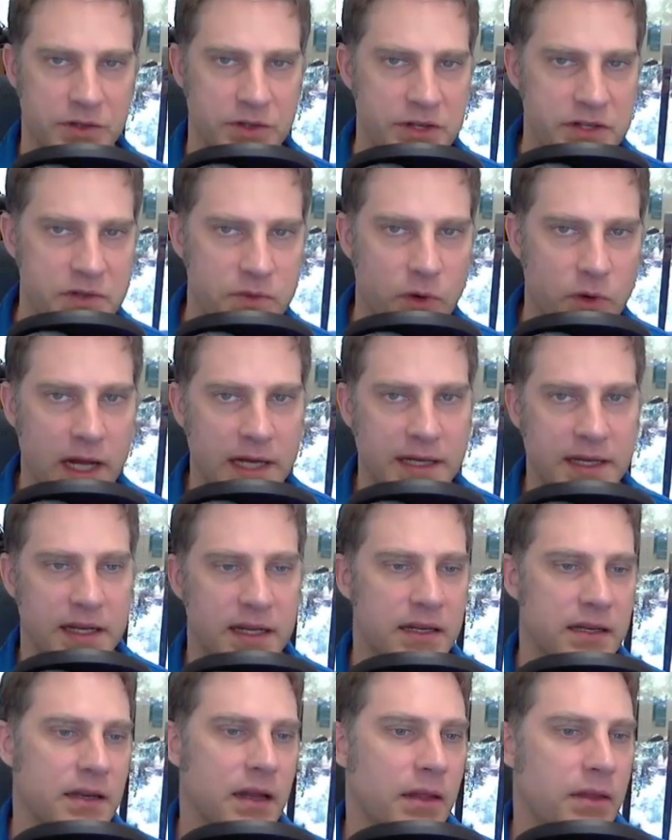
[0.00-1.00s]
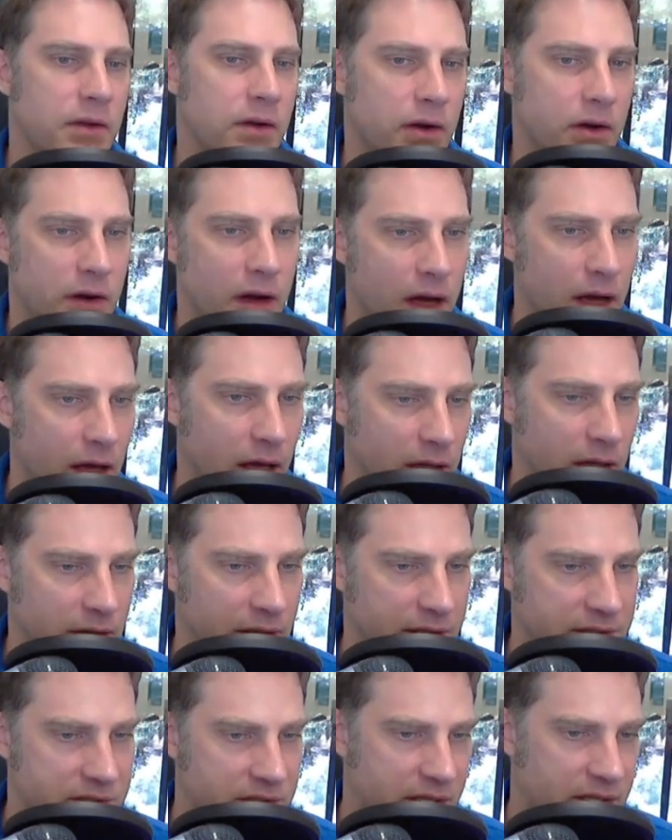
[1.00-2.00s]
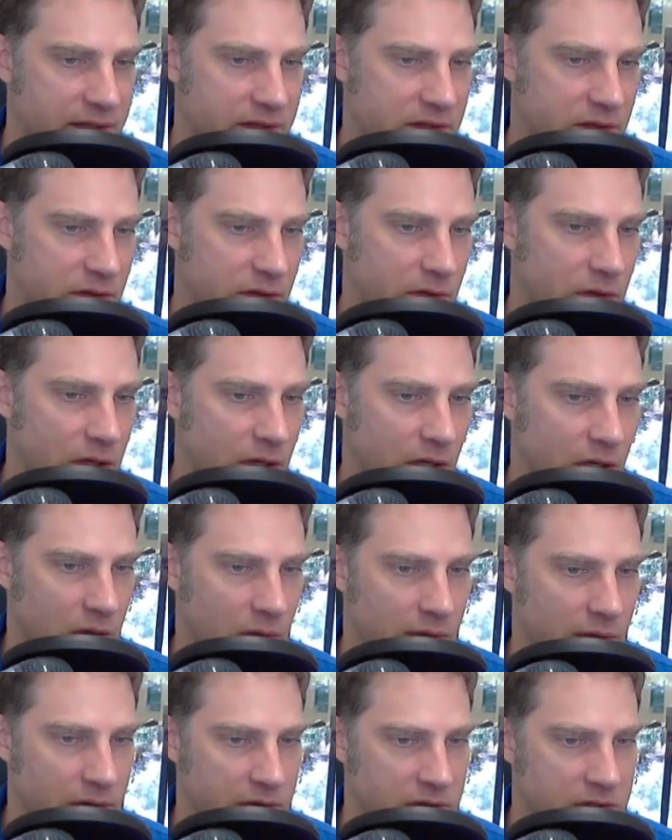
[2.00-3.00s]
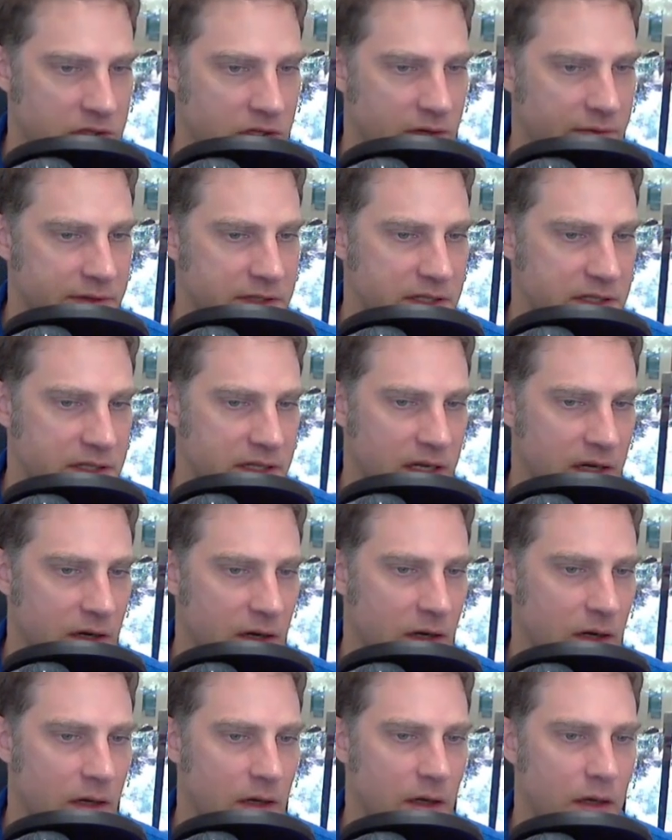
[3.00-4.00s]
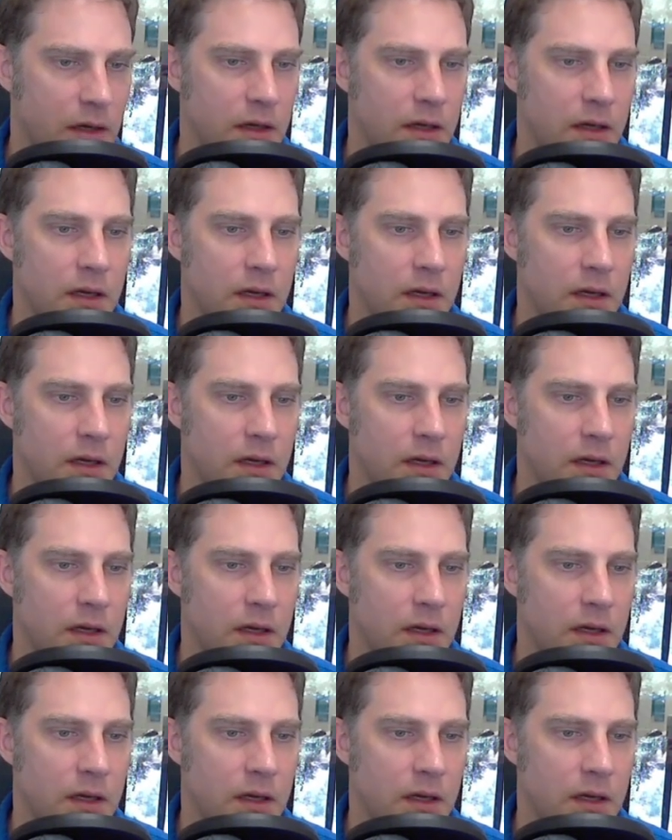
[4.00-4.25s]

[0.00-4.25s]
So this is one I did in another listing. So we go to services here.